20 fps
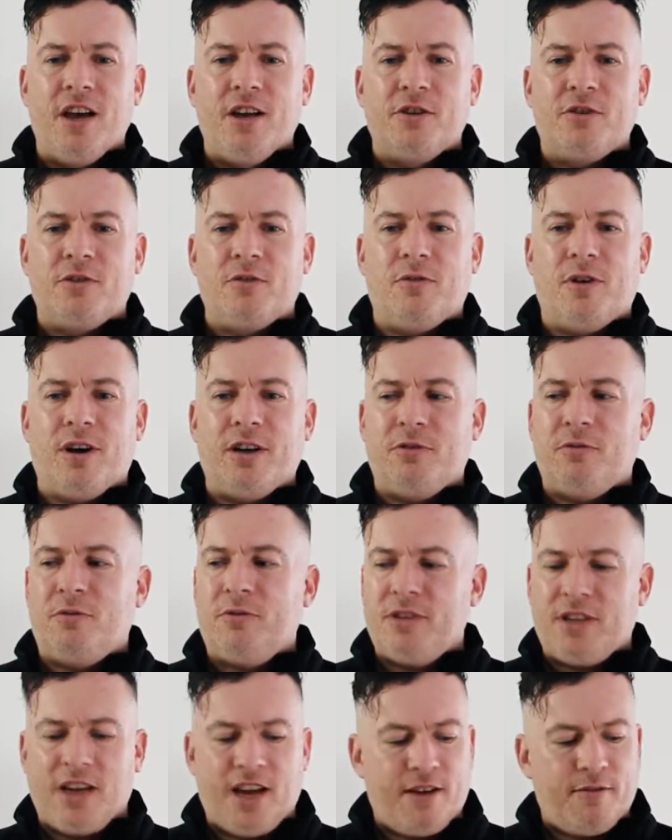So I
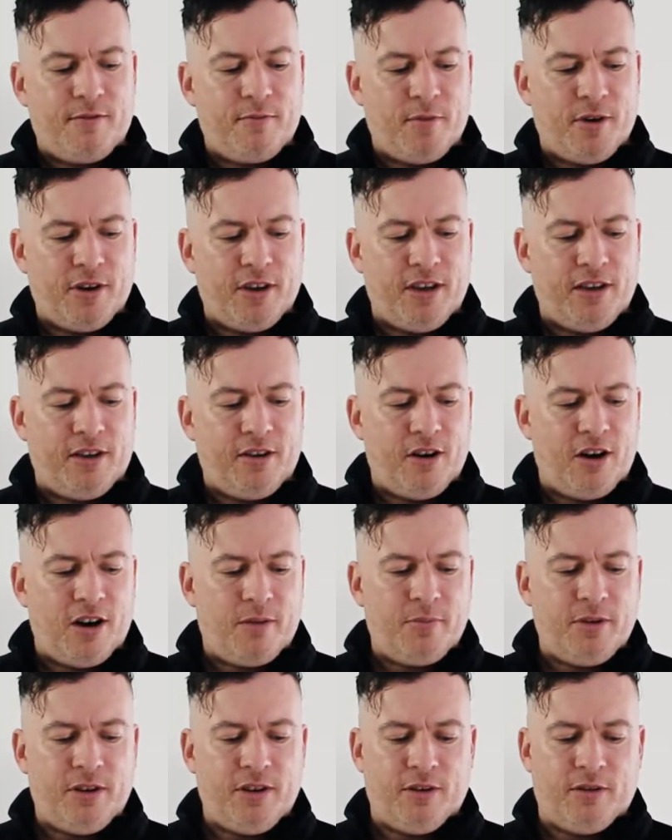don't have my
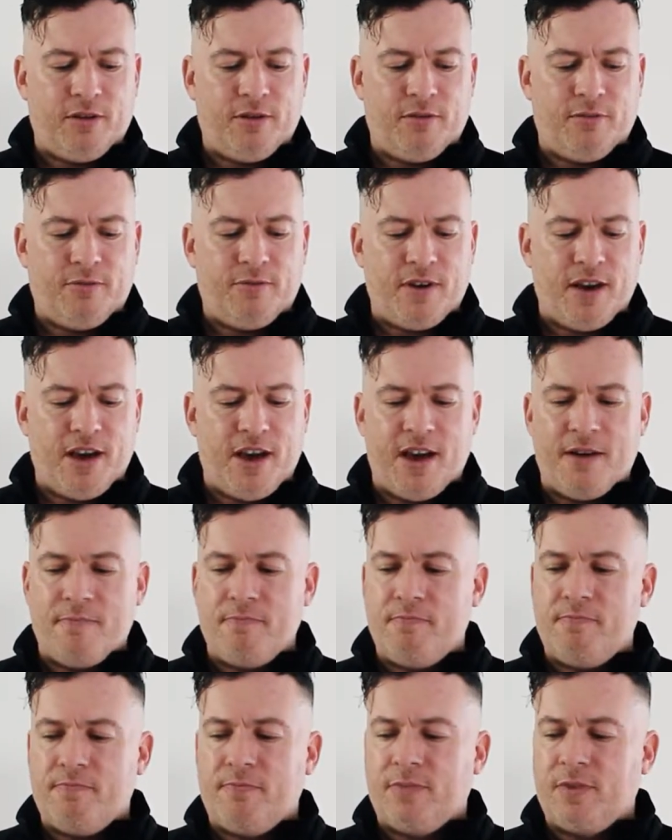copy of
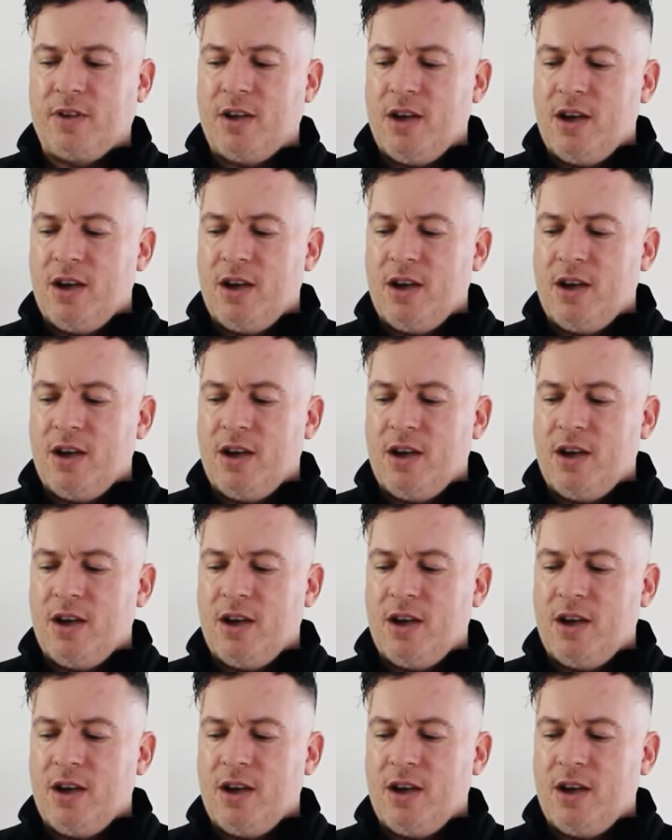um,